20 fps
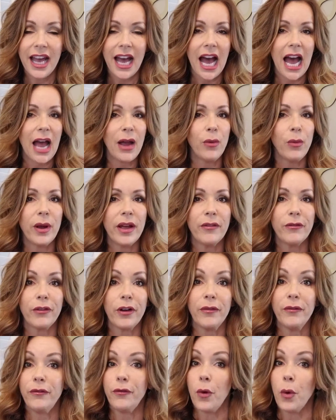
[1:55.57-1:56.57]
I went
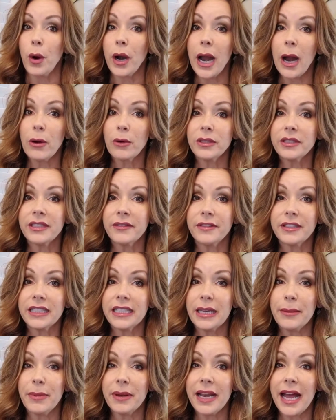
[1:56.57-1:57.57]
from 4 hours of
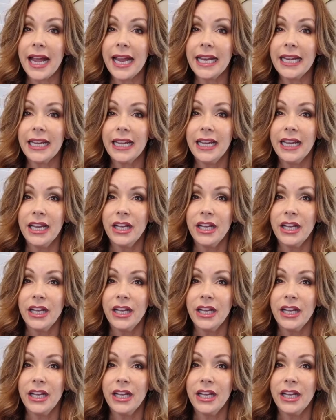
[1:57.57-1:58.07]
sleep a night